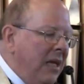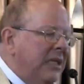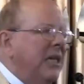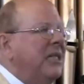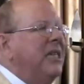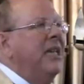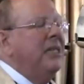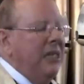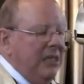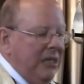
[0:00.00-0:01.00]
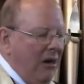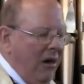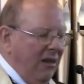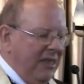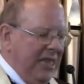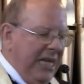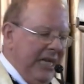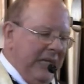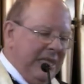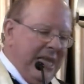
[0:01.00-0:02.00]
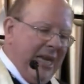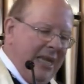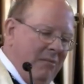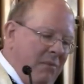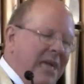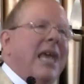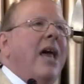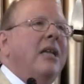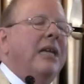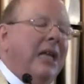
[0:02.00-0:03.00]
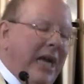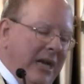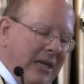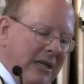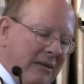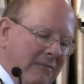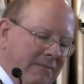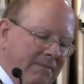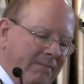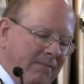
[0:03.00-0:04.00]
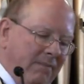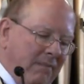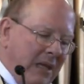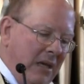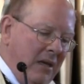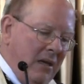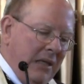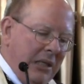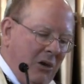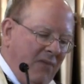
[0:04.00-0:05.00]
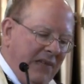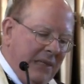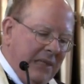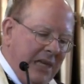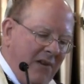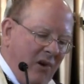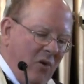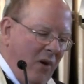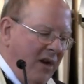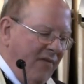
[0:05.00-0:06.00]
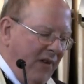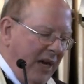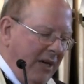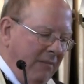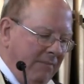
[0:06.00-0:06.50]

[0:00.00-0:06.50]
Successes are things that can be calculated. Service is never quantified.